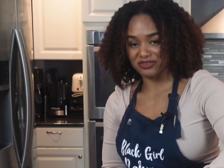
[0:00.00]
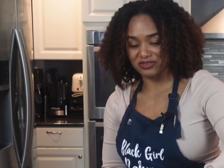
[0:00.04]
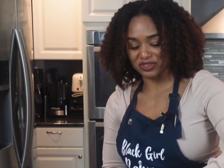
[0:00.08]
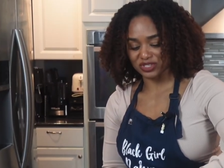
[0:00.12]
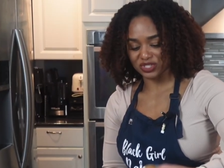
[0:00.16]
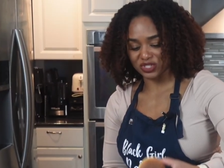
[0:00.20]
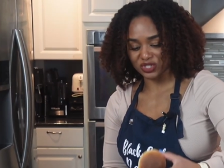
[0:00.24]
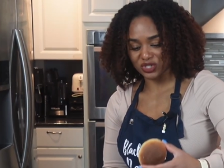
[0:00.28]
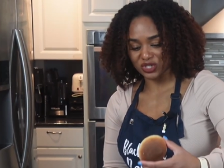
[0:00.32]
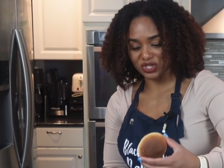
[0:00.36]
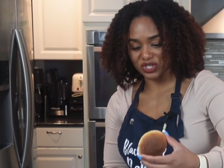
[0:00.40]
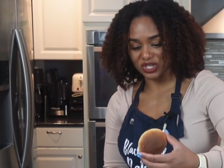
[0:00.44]
for
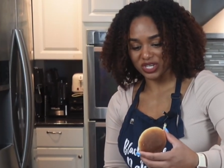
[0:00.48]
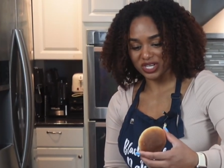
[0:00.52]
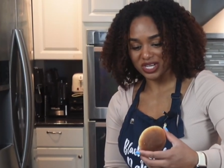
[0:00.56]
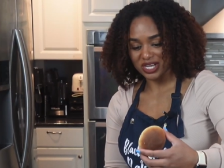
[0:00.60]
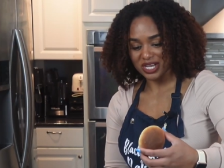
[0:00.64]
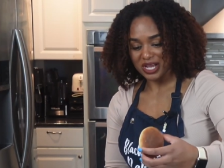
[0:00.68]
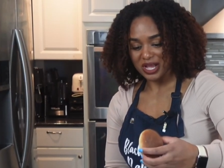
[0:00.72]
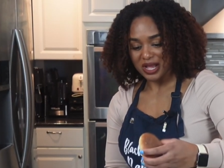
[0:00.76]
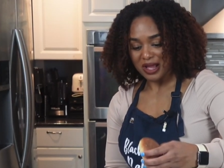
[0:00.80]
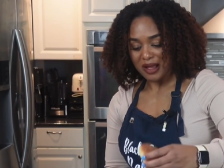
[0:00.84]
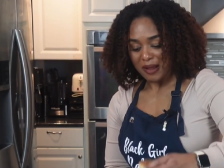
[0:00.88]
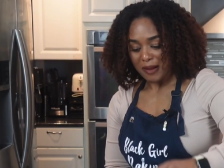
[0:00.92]
sure.
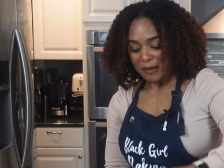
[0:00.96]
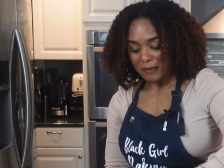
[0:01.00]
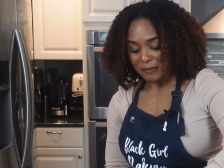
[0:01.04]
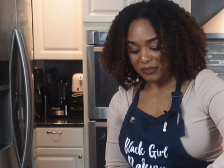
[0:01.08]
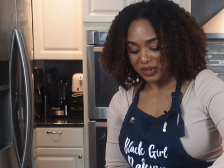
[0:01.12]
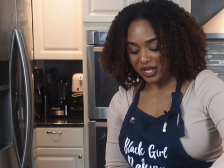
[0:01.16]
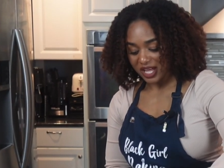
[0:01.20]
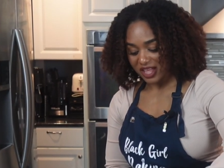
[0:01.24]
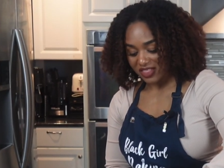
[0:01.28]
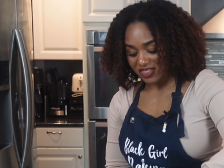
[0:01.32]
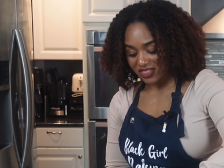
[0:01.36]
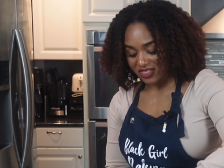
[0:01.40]

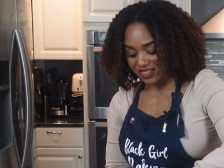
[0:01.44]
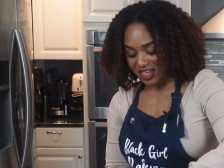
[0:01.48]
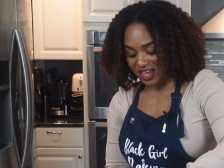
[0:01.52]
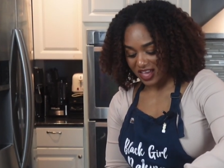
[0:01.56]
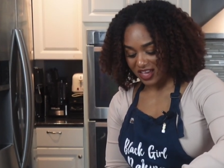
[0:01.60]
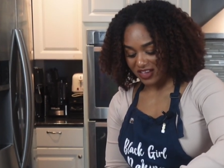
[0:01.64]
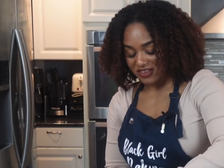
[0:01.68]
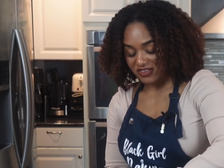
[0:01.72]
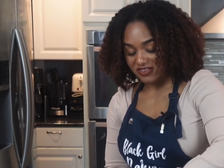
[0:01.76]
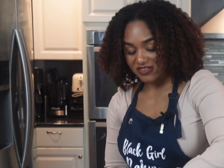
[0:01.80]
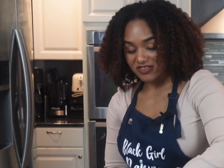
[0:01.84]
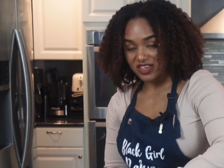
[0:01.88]
But
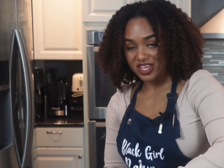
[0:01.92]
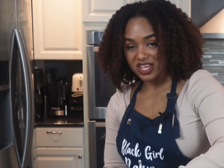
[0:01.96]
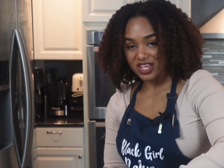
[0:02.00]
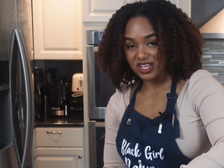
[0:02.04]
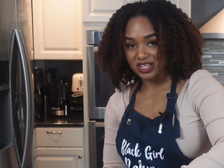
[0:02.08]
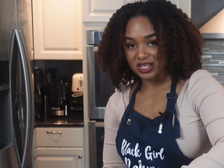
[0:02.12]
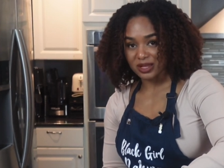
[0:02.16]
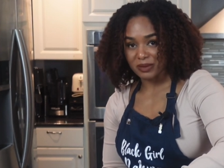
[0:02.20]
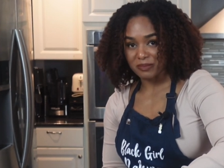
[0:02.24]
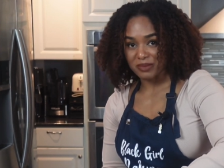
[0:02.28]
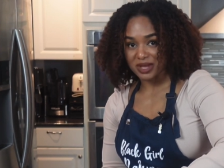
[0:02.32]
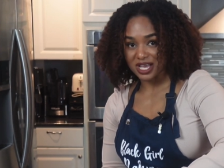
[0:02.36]
they
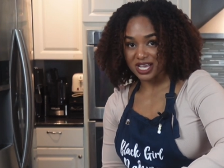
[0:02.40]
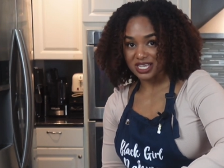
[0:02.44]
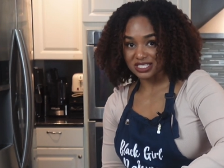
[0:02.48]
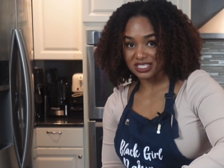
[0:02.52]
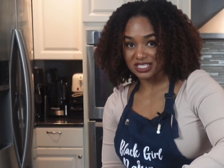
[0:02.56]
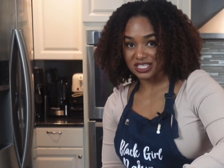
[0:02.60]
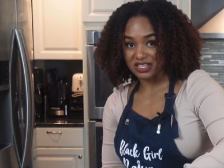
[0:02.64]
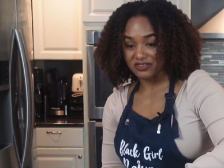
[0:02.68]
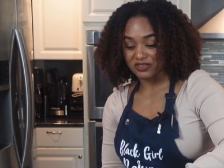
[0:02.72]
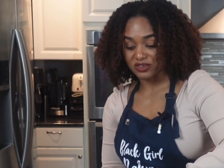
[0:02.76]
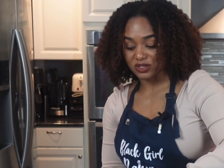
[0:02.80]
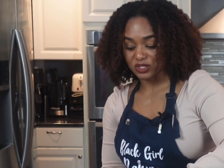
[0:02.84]
feel
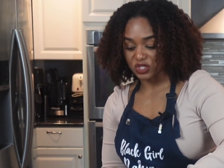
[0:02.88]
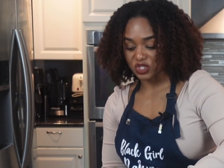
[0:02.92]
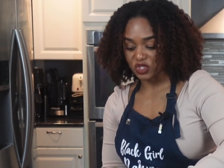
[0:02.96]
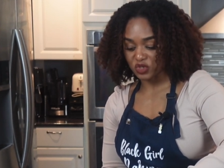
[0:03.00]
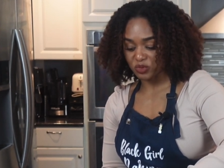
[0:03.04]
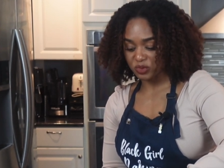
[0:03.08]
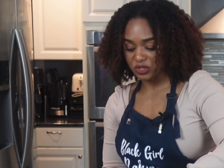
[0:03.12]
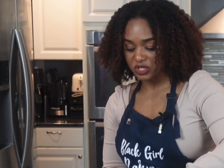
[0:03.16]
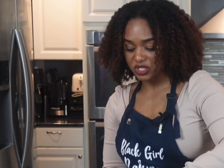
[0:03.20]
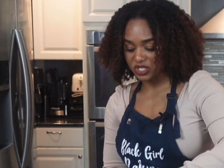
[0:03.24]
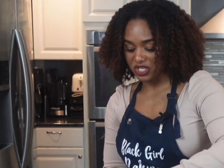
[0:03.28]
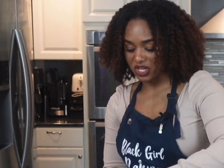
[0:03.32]
amazing. They feel
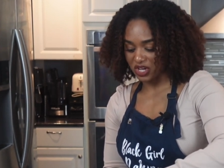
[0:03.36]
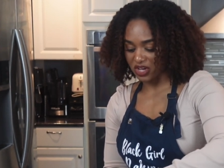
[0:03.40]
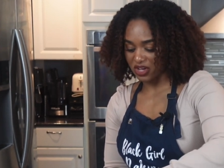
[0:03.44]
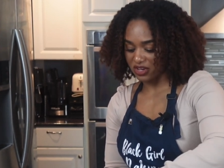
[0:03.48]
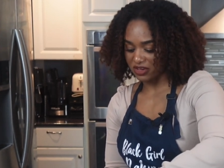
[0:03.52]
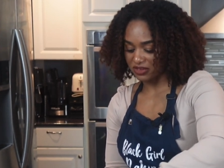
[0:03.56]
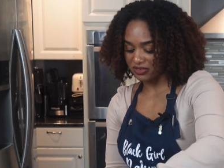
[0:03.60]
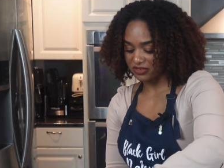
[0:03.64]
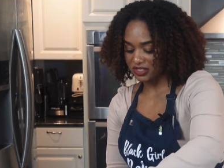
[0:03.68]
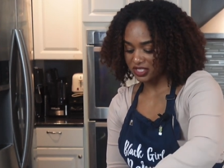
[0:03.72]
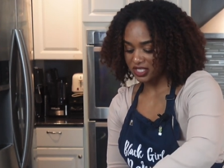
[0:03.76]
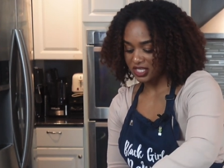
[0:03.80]
super
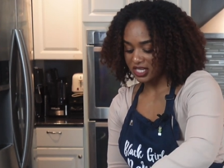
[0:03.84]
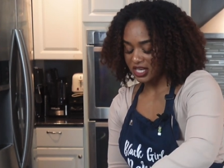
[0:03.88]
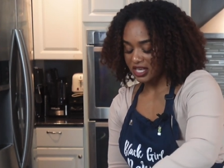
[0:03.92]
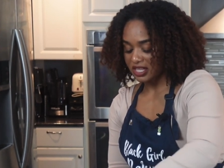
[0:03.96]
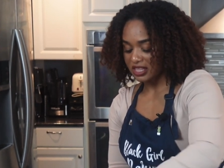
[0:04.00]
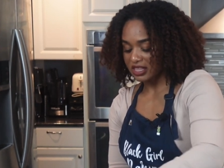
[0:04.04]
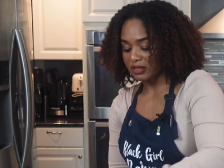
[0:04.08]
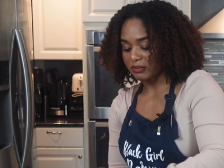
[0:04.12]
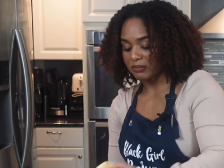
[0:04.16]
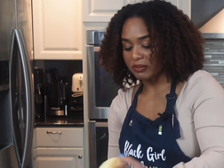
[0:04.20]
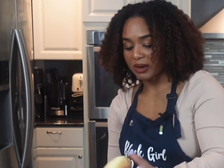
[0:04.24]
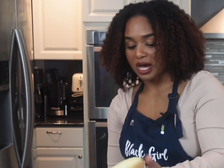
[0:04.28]
soft.
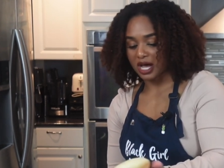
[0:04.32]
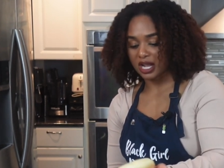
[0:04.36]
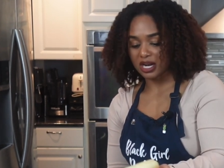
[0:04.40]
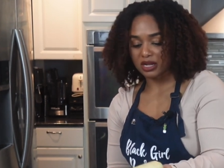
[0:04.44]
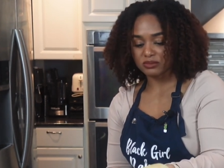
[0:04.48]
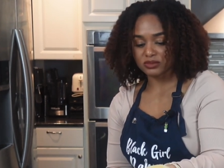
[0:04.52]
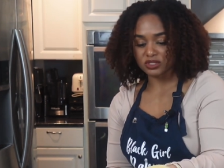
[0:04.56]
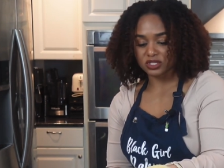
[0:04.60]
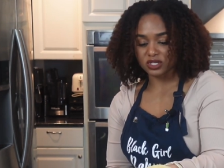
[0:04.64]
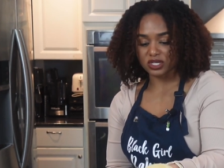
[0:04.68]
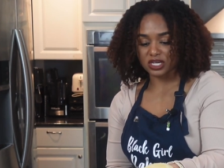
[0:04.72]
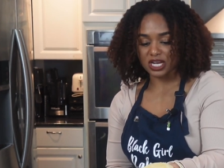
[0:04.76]
The
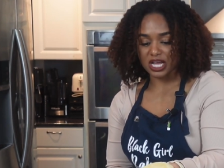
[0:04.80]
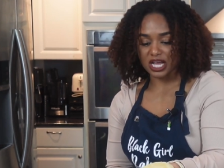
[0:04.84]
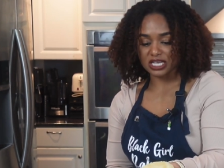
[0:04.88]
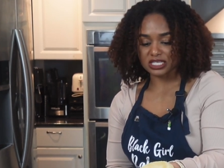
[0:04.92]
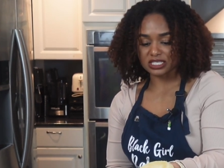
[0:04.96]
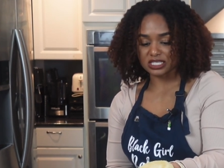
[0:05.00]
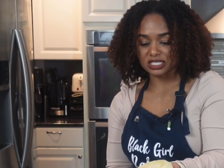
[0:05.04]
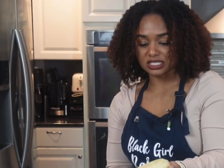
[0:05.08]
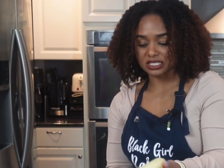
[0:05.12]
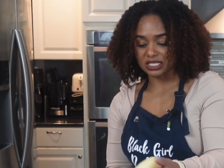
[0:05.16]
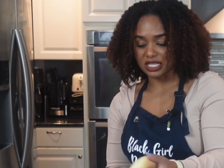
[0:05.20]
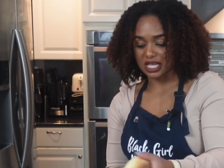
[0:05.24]
bottoms are
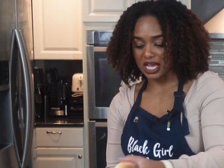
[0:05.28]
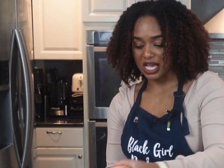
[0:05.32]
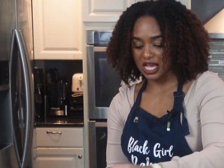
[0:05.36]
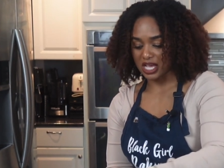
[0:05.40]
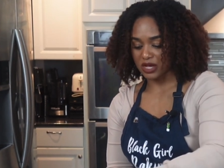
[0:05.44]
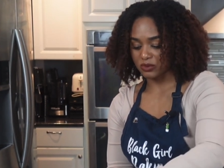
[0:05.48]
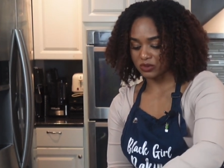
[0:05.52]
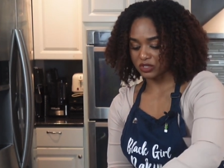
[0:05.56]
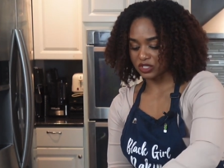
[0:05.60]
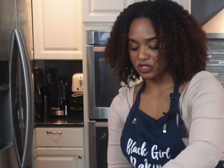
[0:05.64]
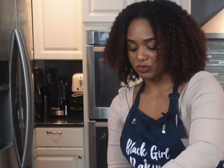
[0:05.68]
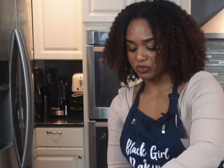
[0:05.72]
nice and
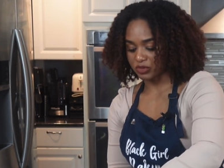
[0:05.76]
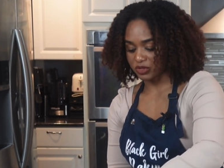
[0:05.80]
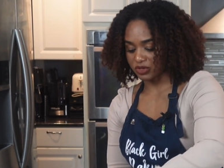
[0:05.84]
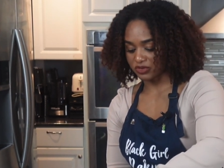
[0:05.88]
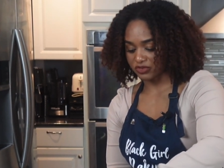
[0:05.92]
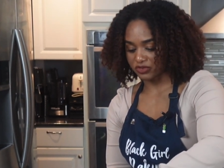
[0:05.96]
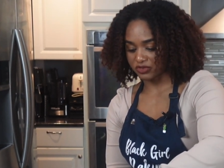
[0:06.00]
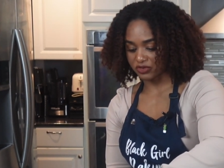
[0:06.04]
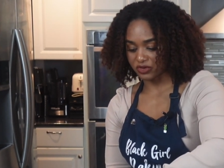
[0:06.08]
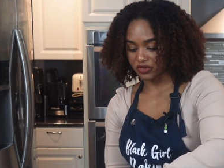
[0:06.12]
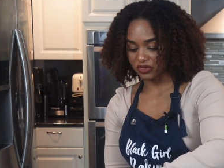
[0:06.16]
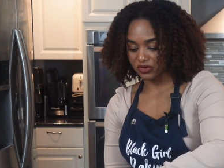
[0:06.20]
light, which is
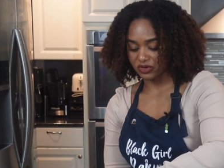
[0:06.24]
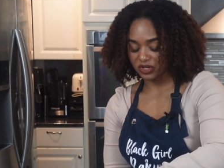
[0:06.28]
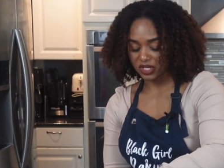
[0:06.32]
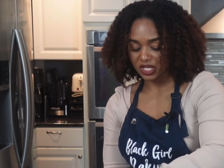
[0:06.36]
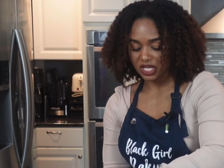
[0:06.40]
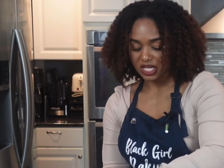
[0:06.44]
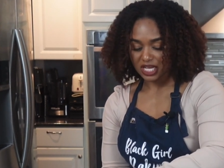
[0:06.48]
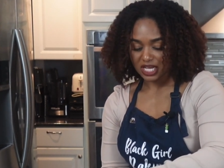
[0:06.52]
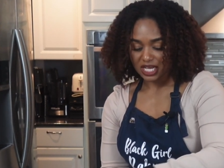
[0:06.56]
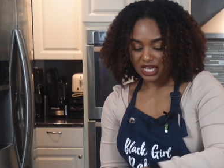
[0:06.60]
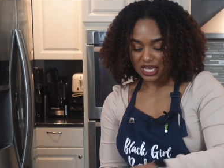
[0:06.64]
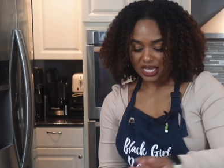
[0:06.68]
beautiful.
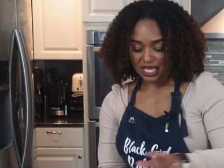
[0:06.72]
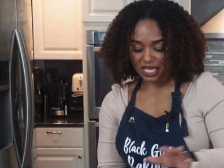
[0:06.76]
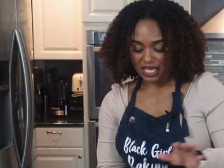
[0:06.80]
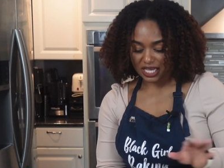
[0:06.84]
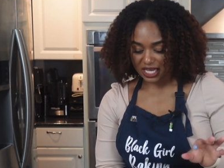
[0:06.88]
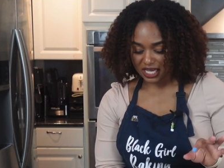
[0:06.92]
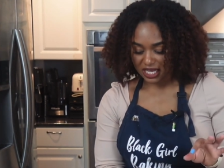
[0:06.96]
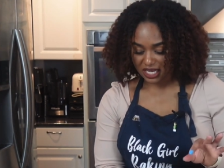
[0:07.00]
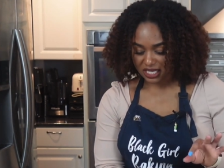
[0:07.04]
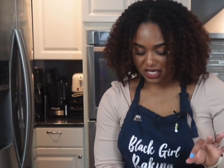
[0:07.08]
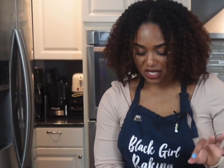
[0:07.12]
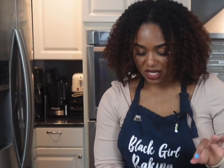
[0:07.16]

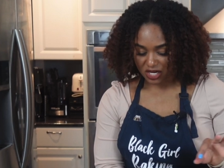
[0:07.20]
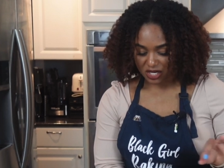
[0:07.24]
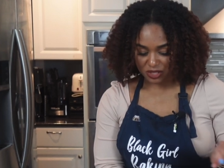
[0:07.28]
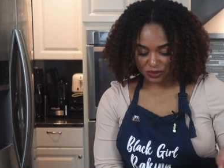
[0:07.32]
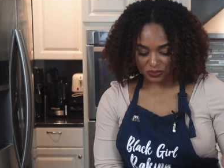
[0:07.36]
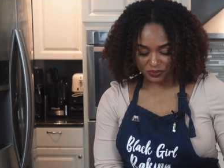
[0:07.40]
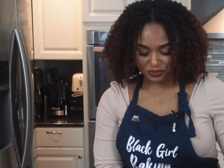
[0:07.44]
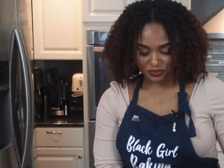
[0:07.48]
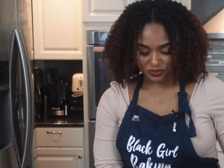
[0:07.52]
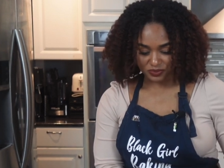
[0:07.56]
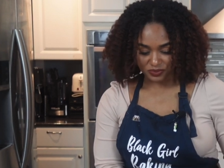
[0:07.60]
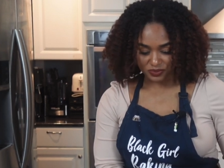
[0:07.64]

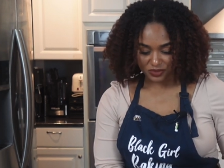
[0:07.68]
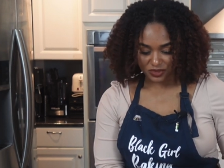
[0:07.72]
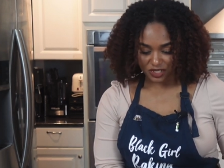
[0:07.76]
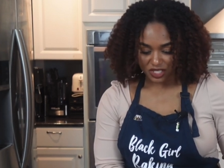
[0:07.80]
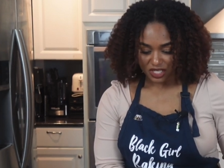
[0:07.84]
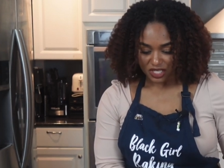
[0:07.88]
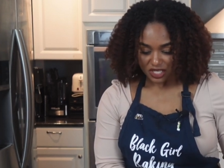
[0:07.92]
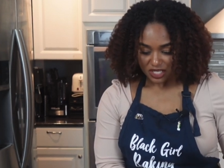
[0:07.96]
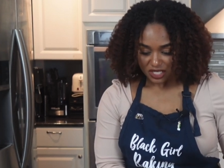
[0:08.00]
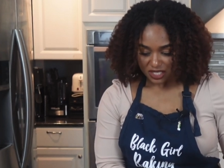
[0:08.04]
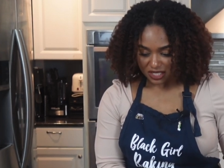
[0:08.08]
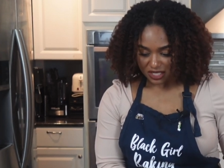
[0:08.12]
And
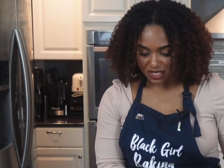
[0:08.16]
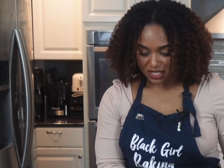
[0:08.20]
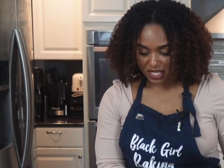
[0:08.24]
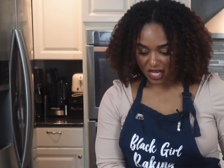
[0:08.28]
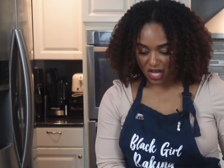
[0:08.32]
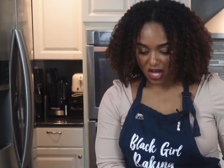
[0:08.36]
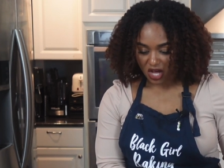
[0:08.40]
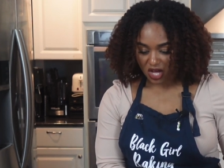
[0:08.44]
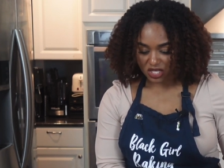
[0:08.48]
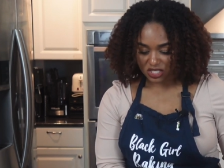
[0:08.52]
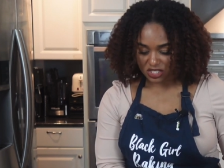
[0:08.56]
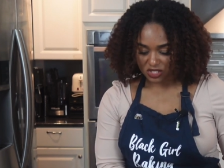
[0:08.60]
they
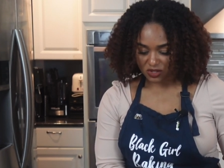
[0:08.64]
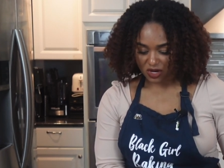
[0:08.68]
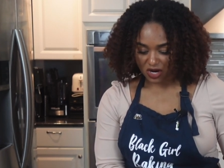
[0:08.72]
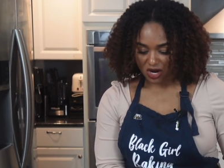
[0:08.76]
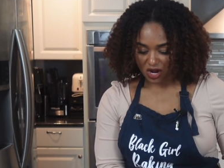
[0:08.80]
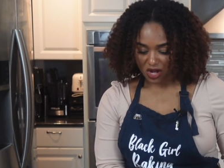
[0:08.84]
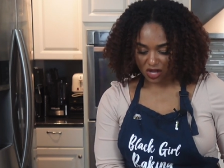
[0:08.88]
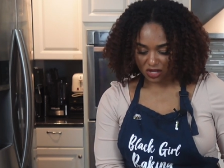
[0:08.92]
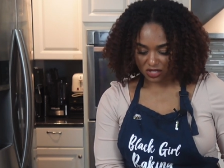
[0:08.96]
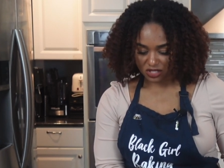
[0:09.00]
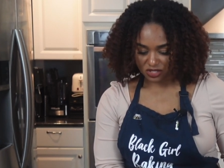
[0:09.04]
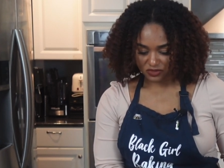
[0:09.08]
also are
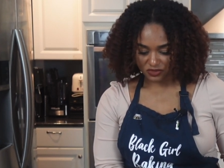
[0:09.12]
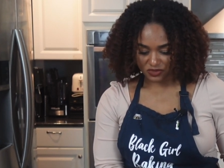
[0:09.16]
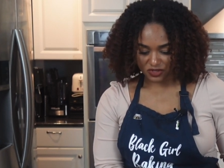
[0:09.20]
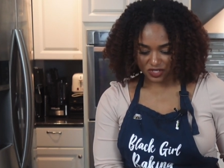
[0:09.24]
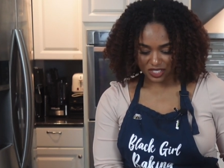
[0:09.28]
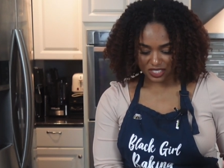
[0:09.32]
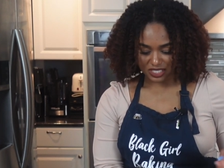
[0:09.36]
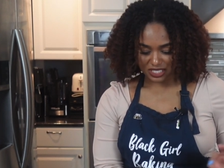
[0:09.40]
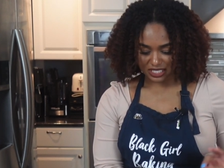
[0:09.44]
all different